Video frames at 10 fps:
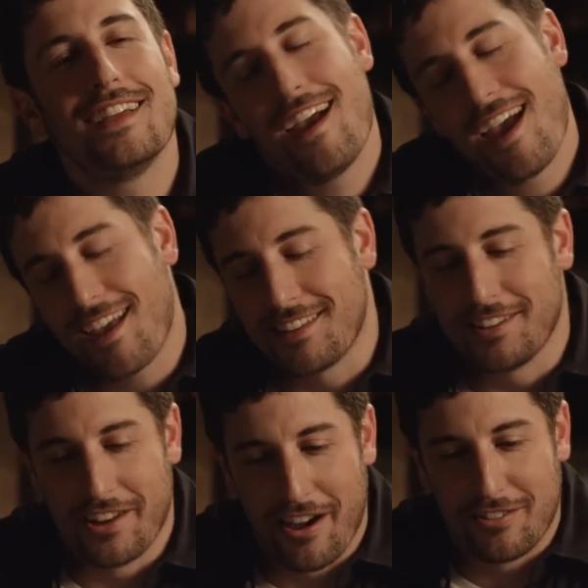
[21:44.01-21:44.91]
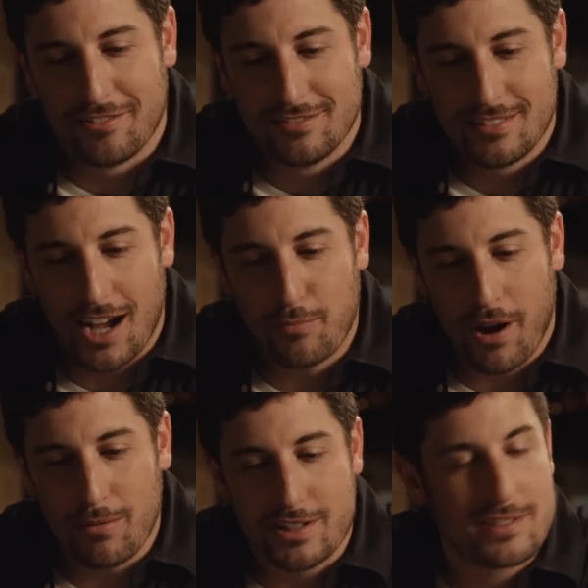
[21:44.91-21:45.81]
Yeah, I'll
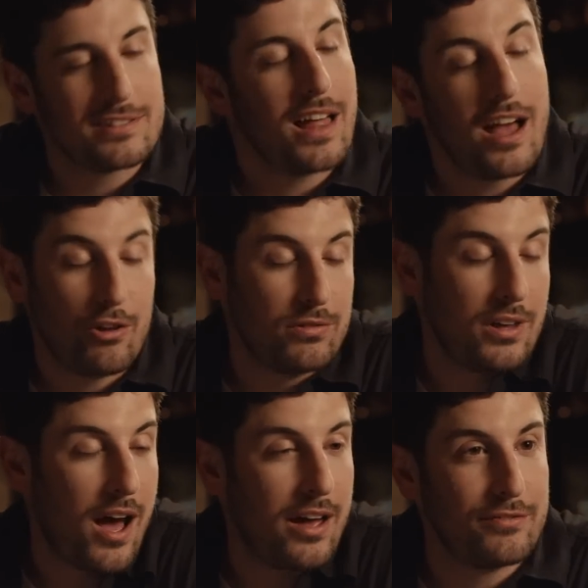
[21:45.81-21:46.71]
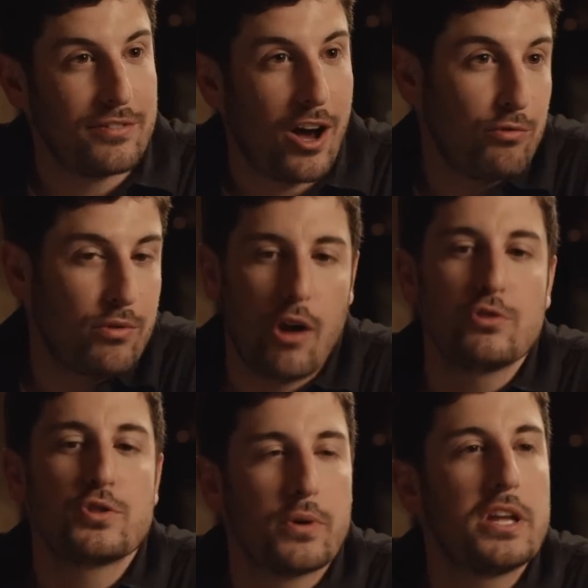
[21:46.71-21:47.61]
probably just,
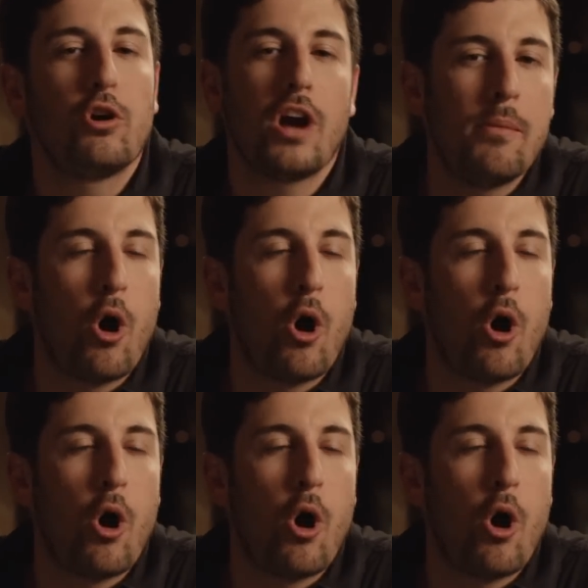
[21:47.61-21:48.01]
he'll come